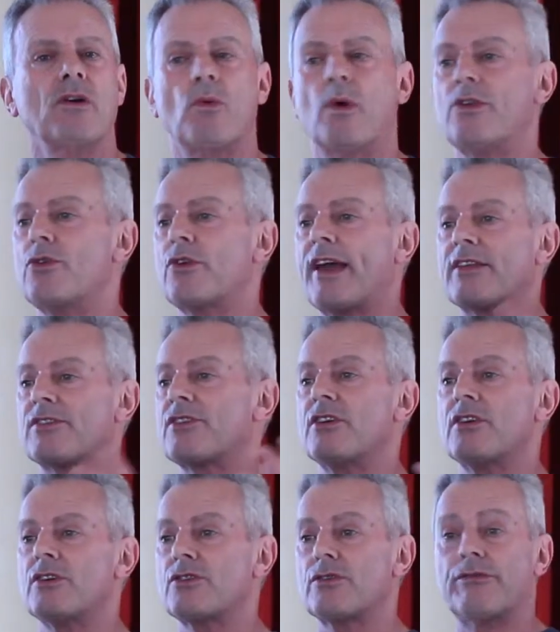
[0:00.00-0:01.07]
When you get
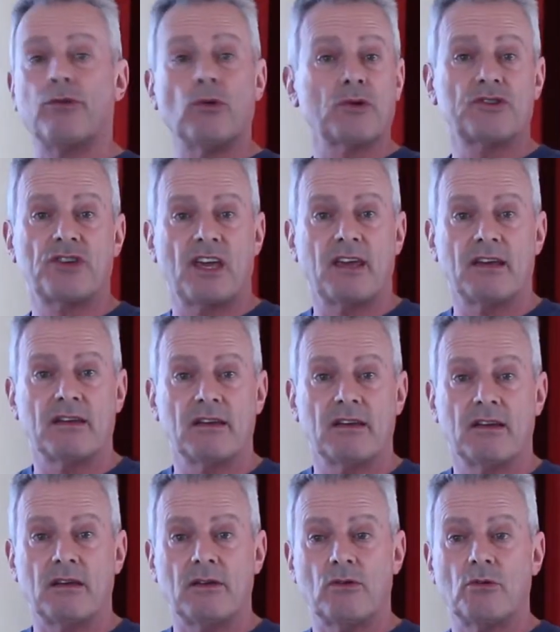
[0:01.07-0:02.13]
to 40,
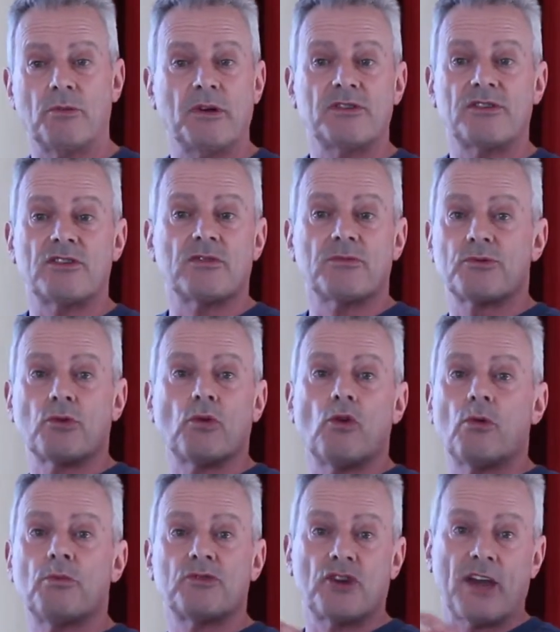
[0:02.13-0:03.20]
your ability to
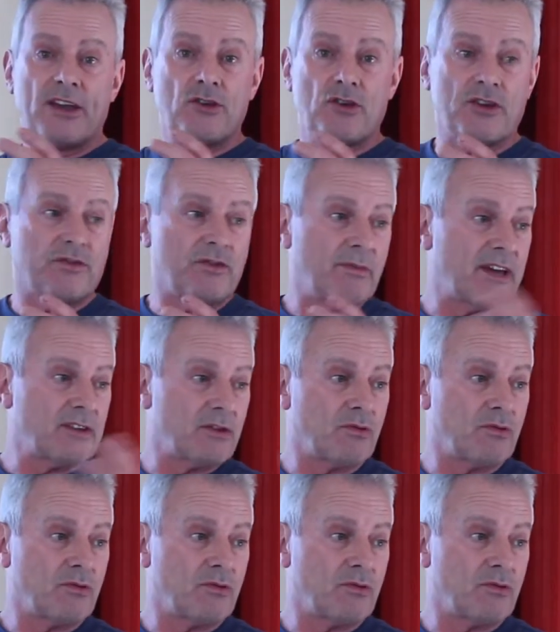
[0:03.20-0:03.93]
absorb changes from 8